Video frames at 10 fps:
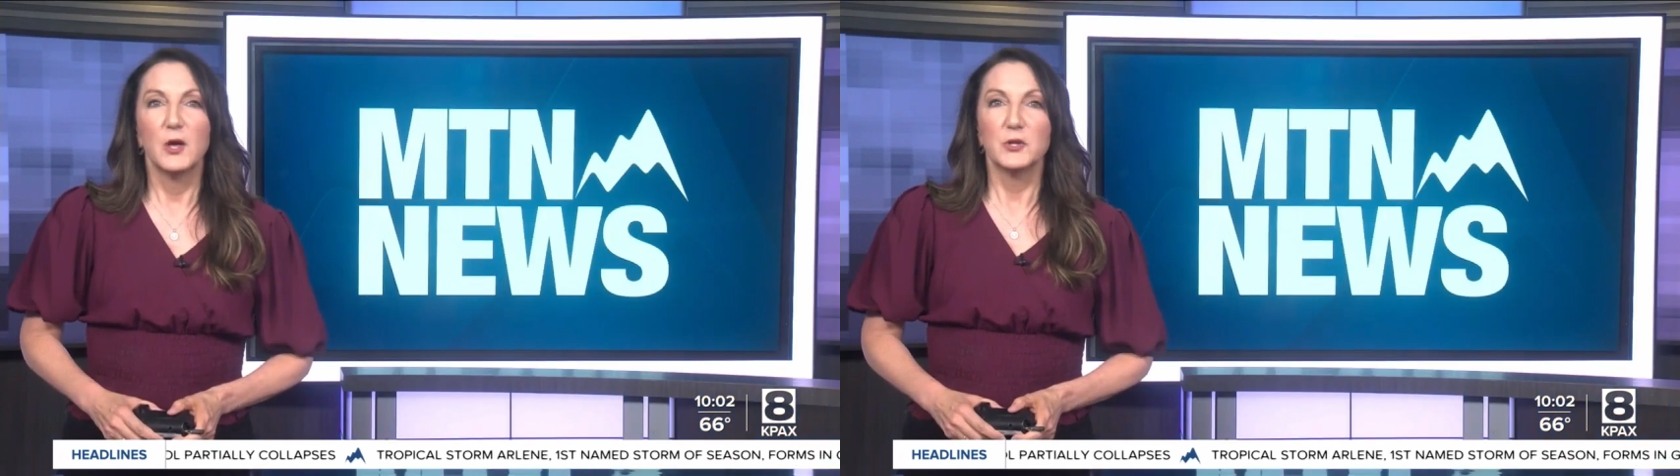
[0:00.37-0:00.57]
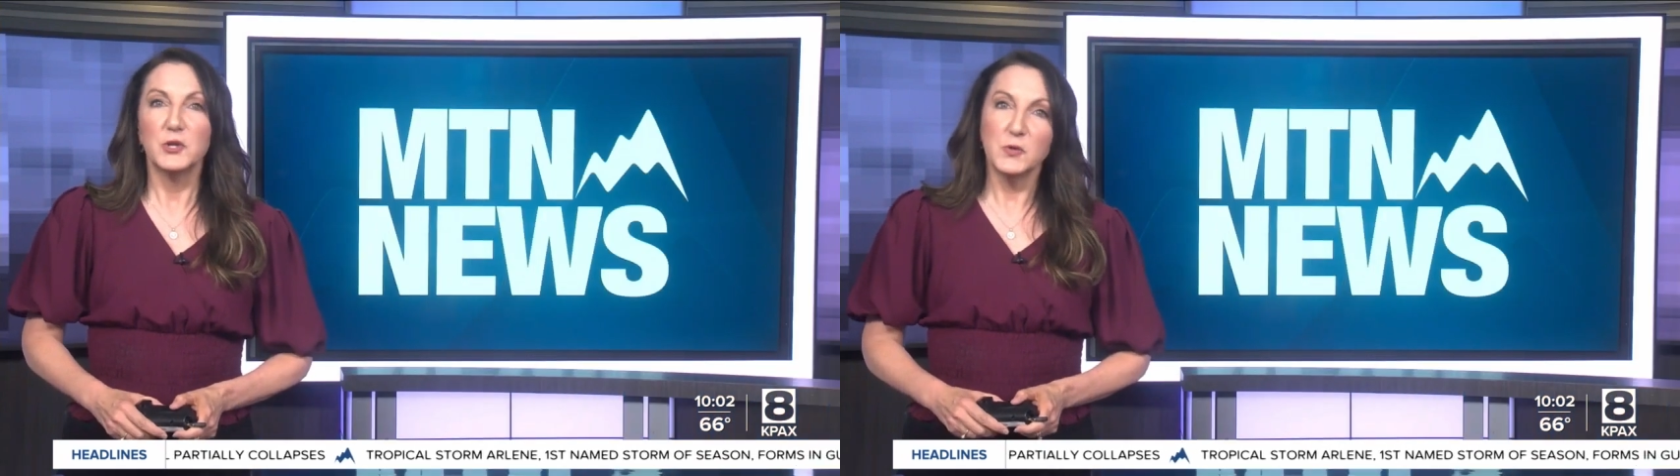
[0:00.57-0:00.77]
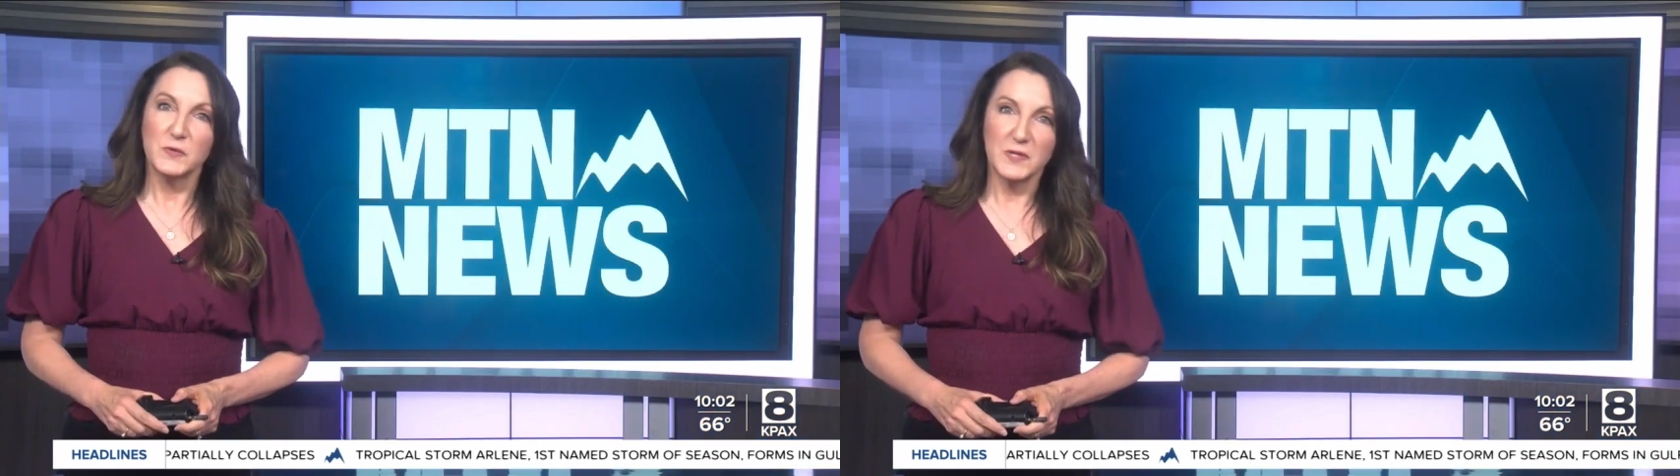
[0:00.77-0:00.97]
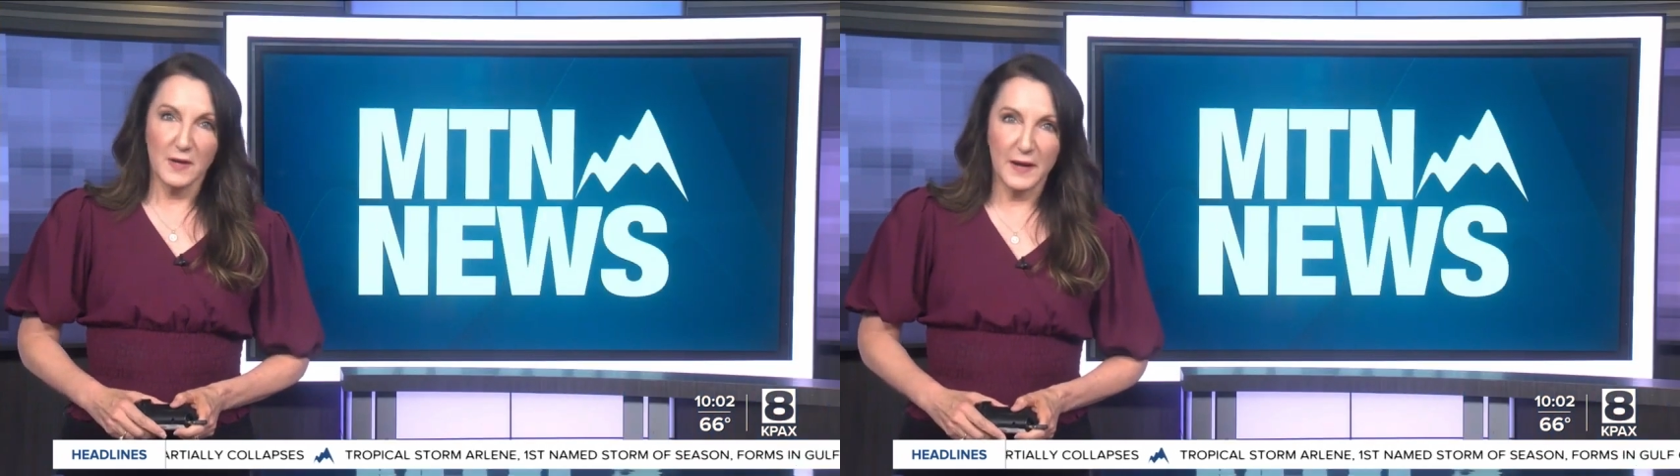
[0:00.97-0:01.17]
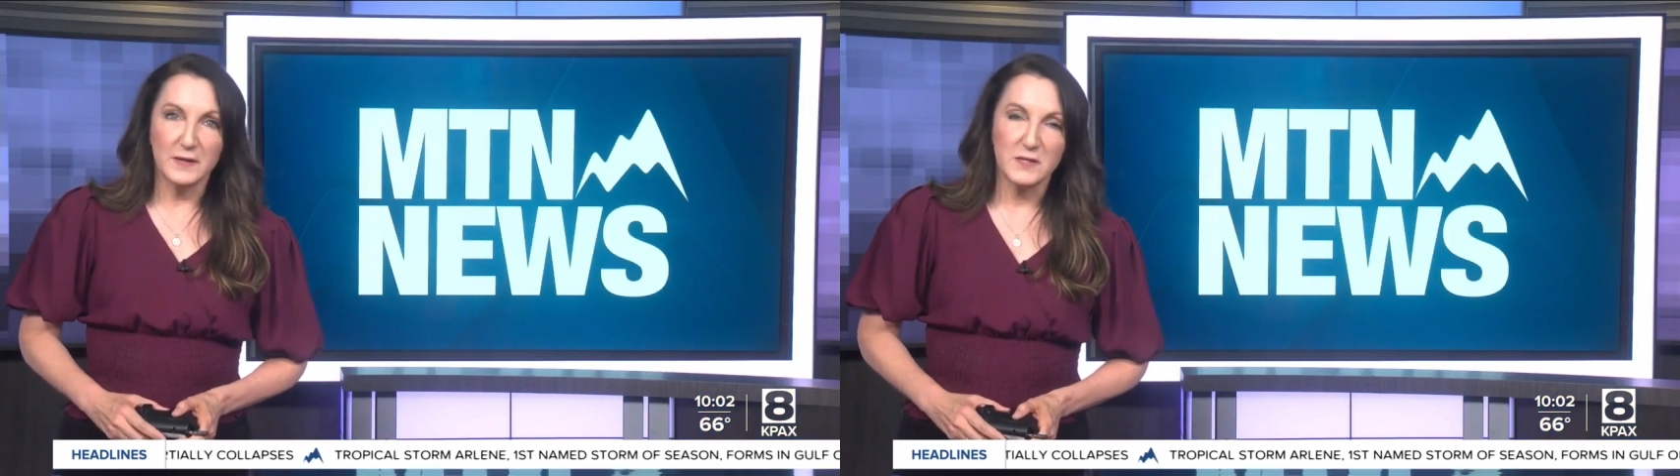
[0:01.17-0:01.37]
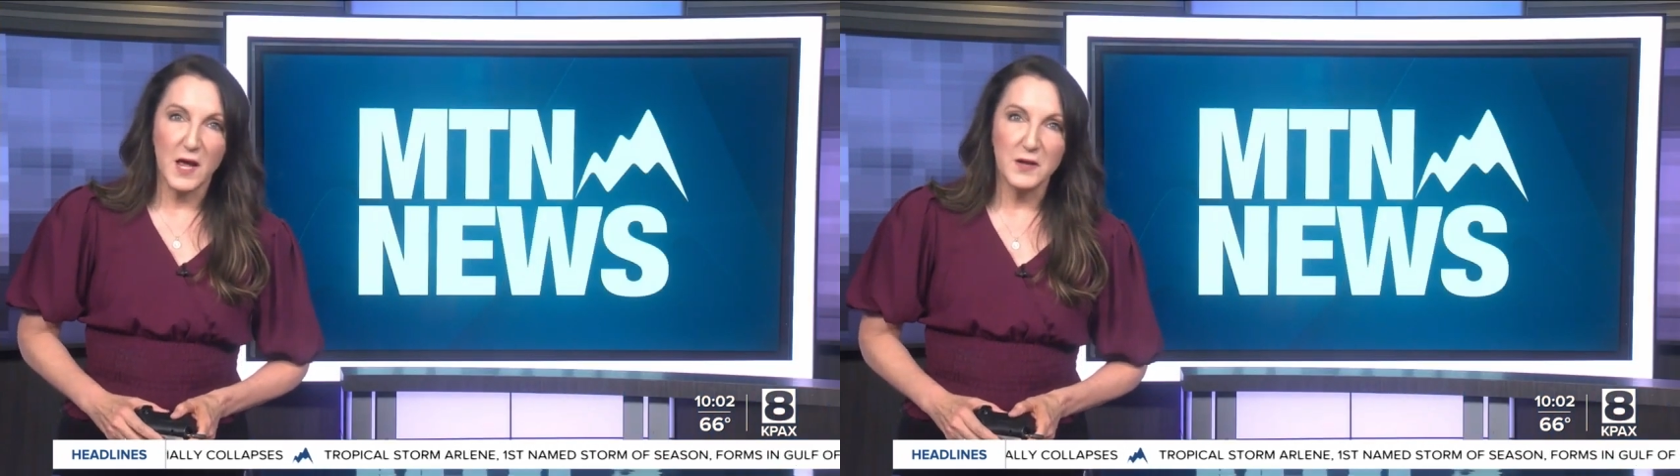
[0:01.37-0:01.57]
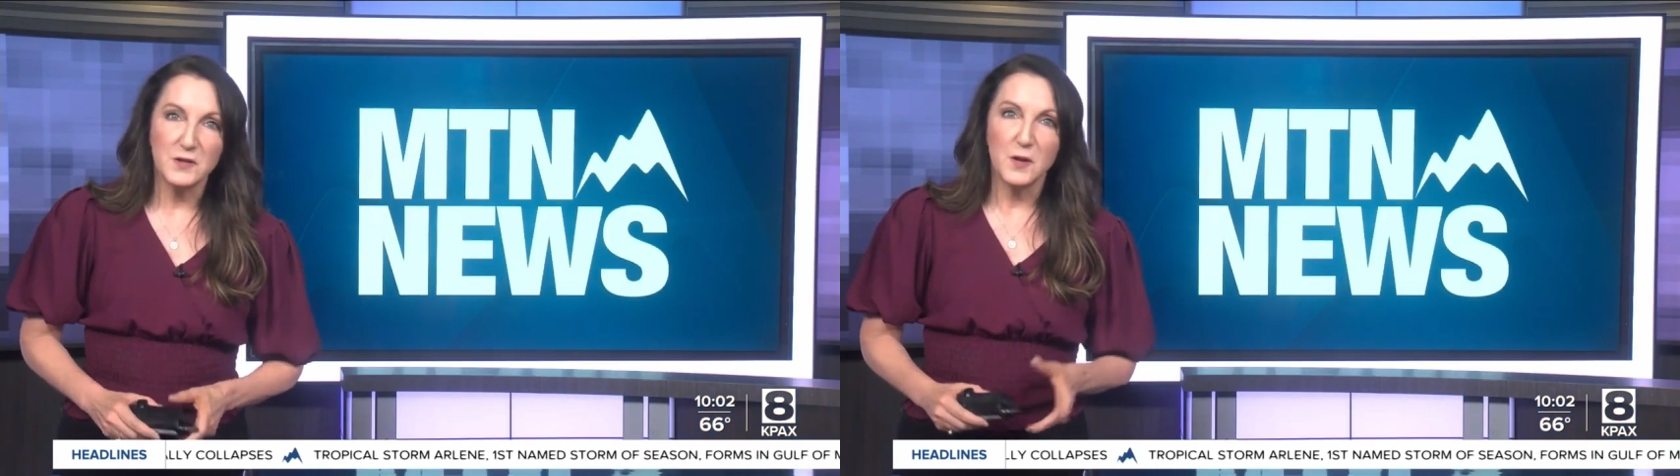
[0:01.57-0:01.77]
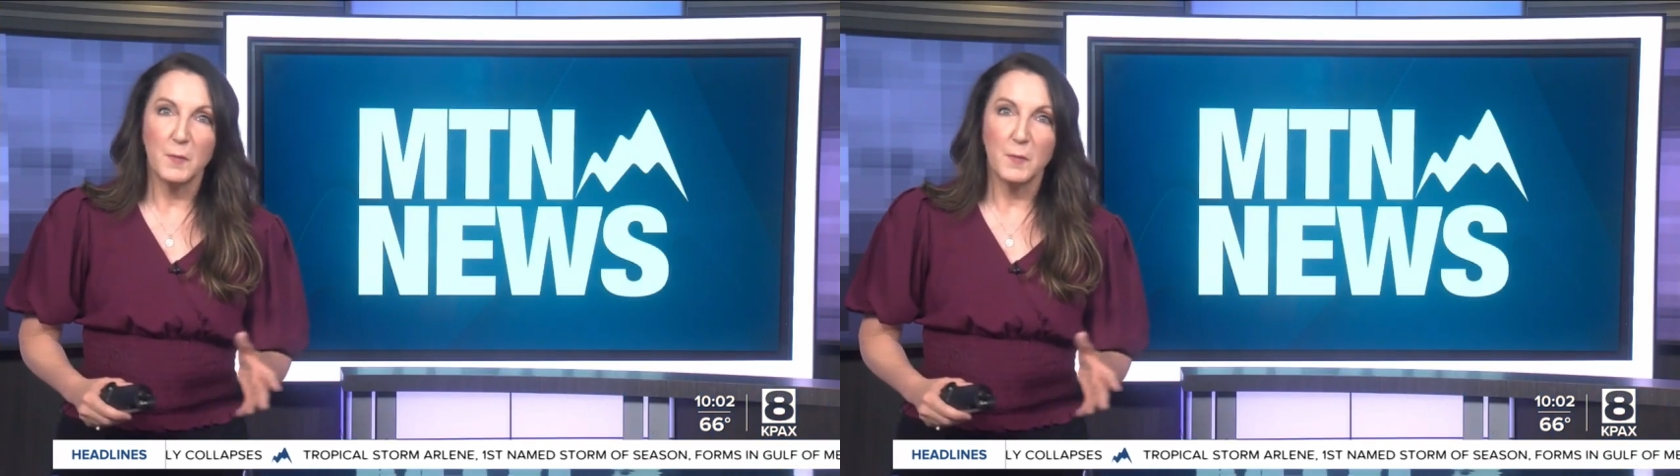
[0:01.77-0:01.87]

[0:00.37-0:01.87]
New tonight at 10,